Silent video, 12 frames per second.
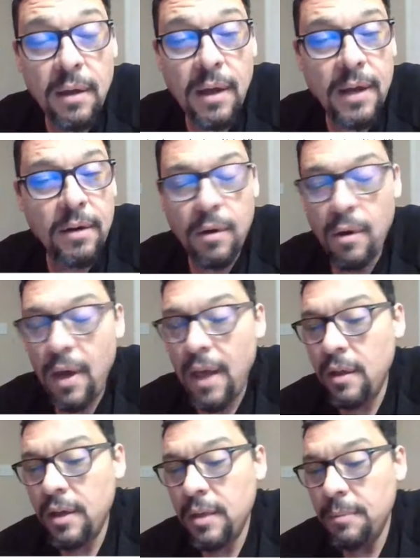I don't know how
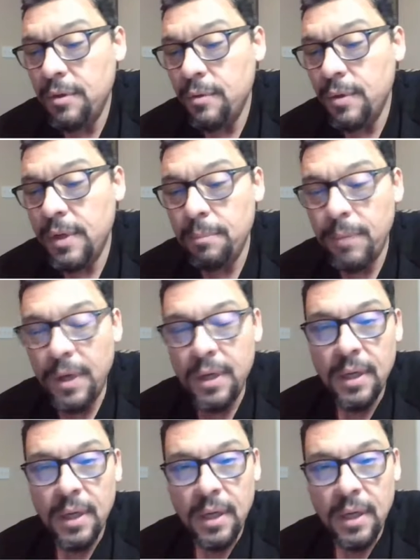long you've been doing it, but